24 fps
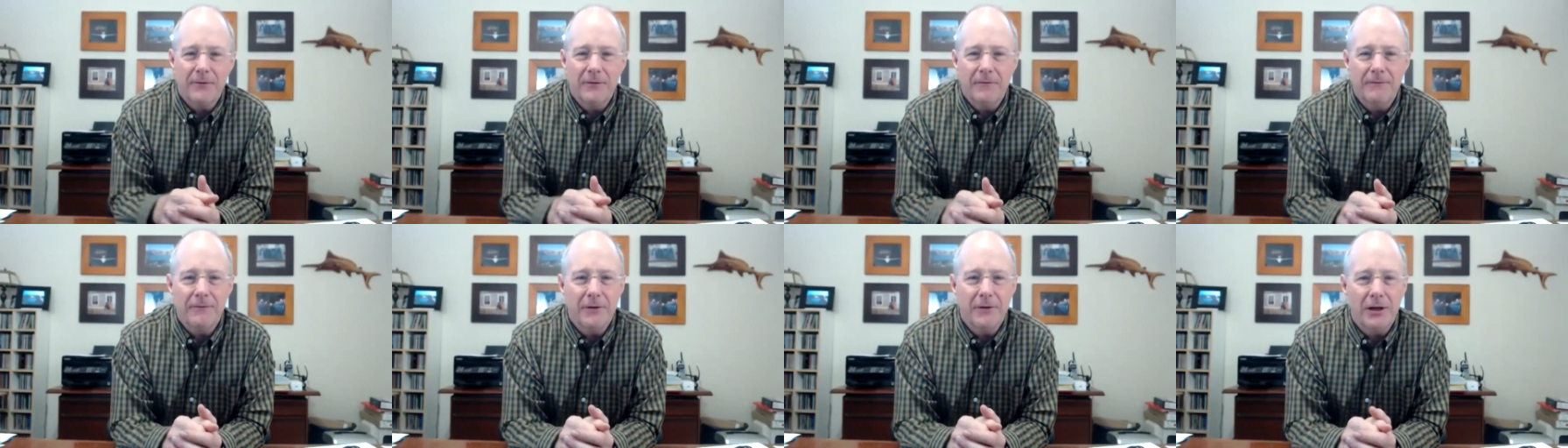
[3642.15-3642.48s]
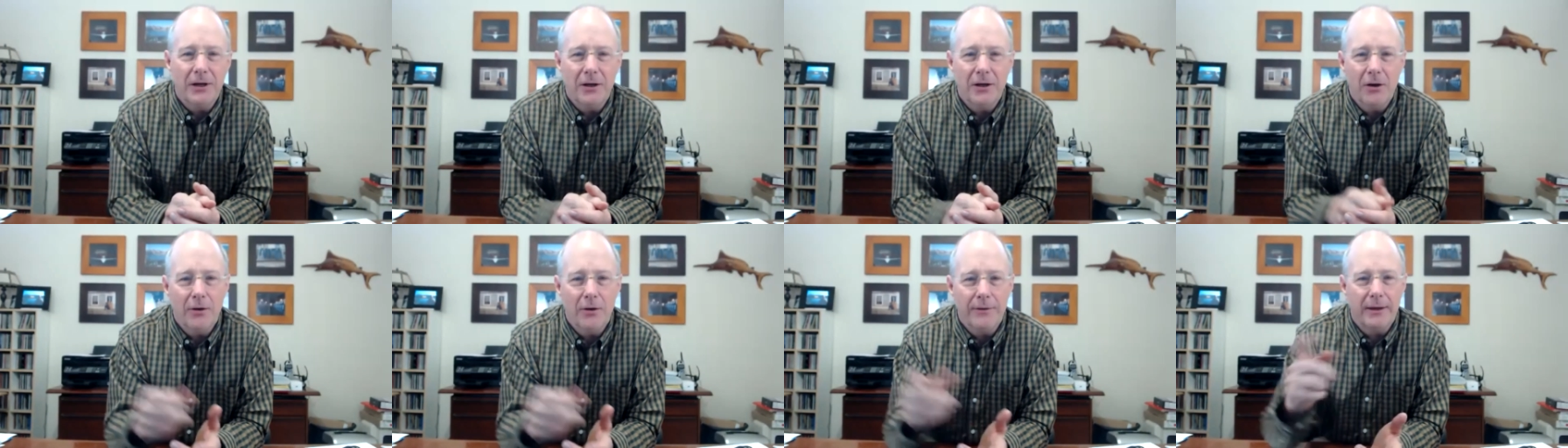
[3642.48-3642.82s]
the
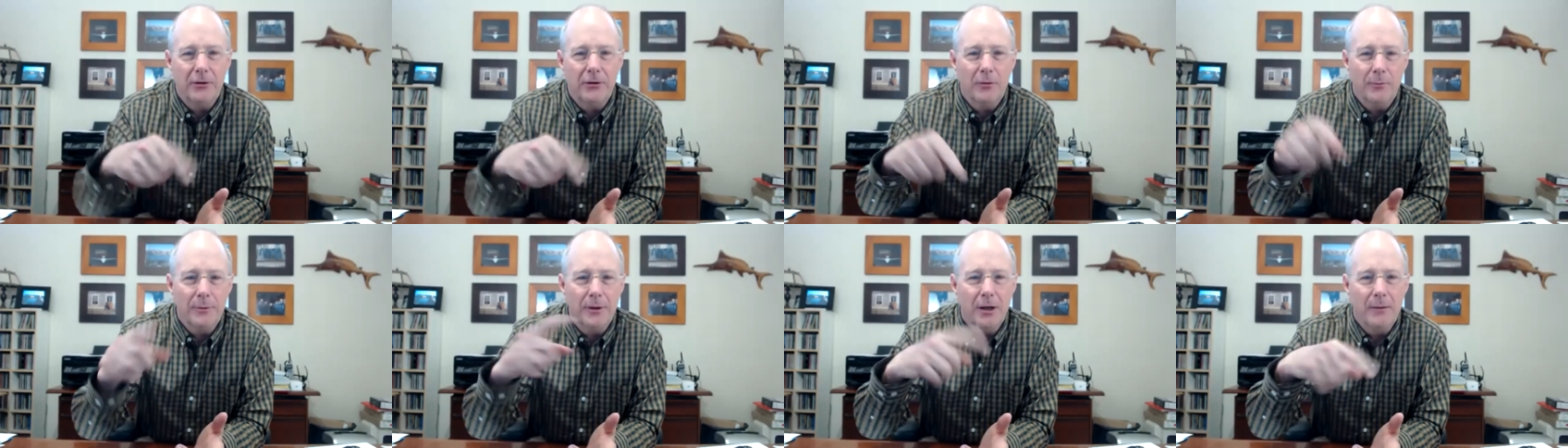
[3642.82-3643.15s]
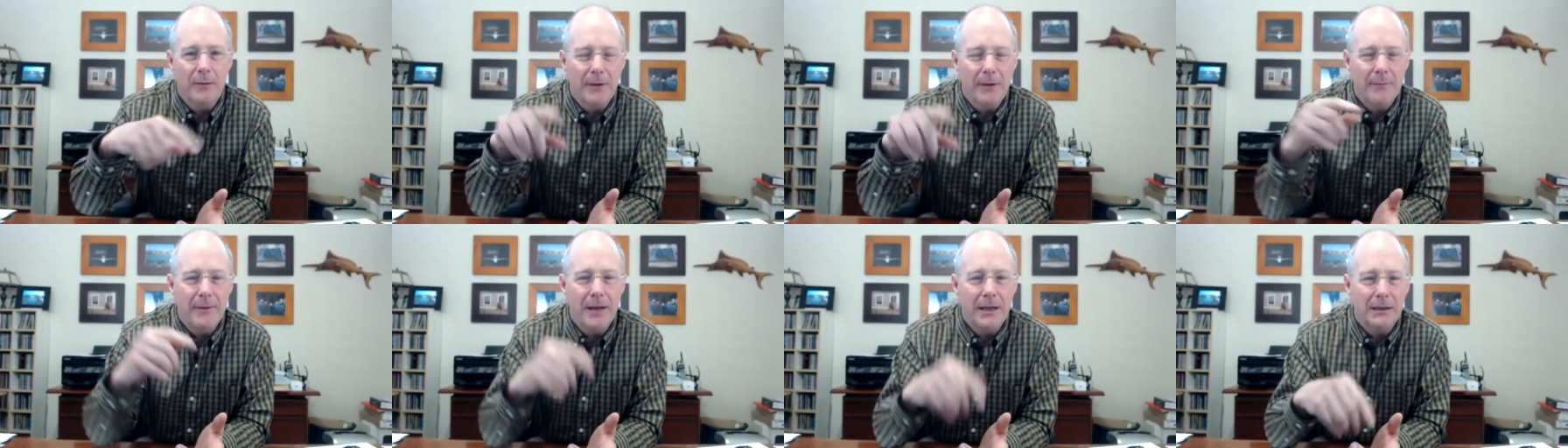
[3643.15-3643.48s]
video, and then you'll be on
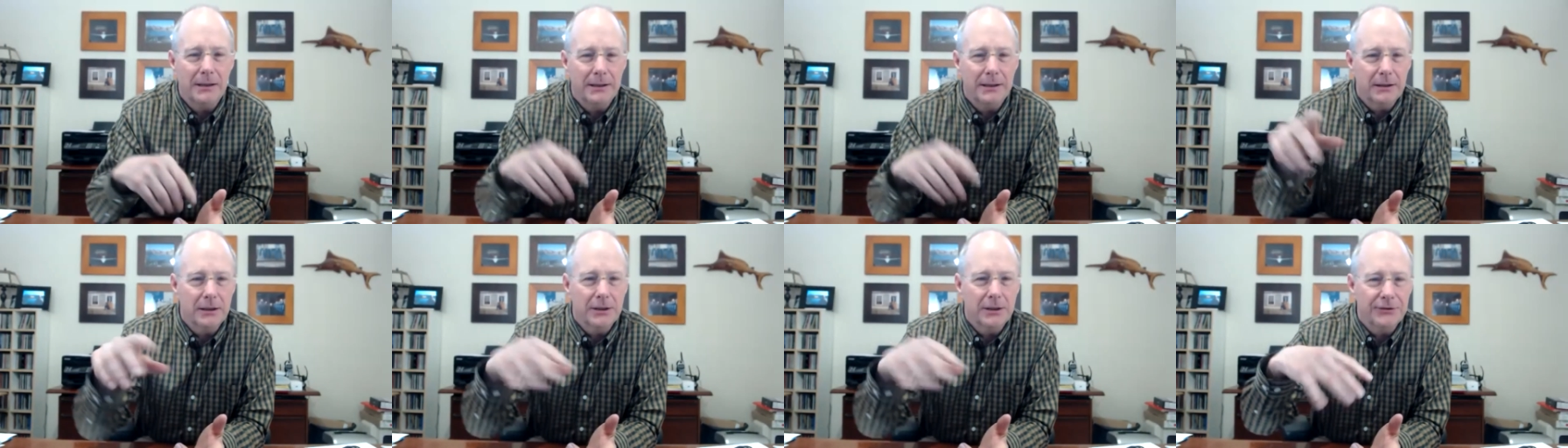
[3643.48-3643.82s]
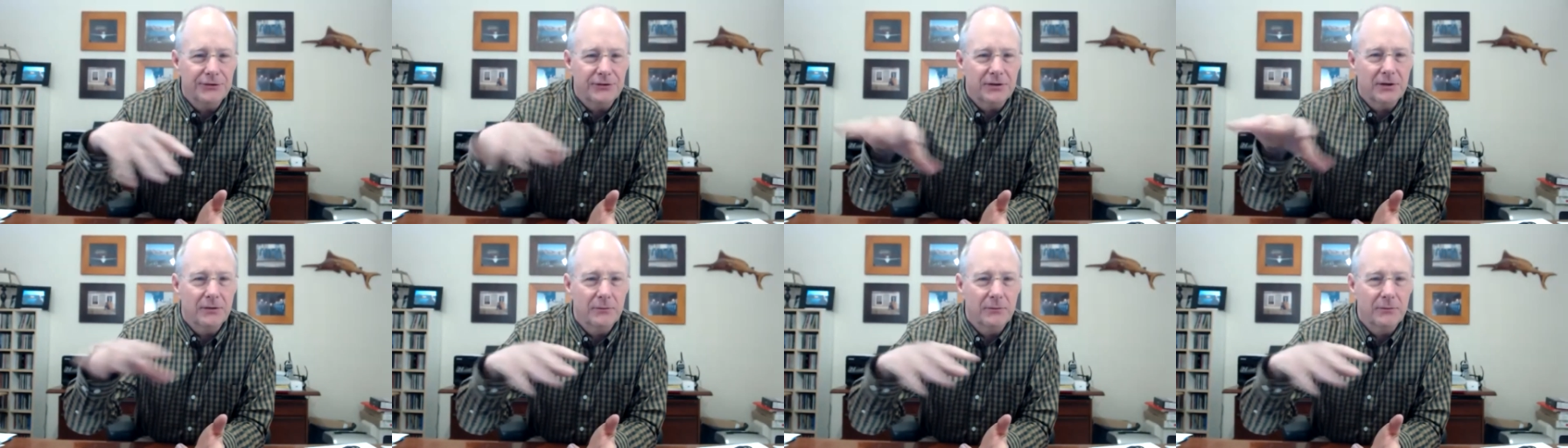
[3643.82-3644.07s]
my mailing list.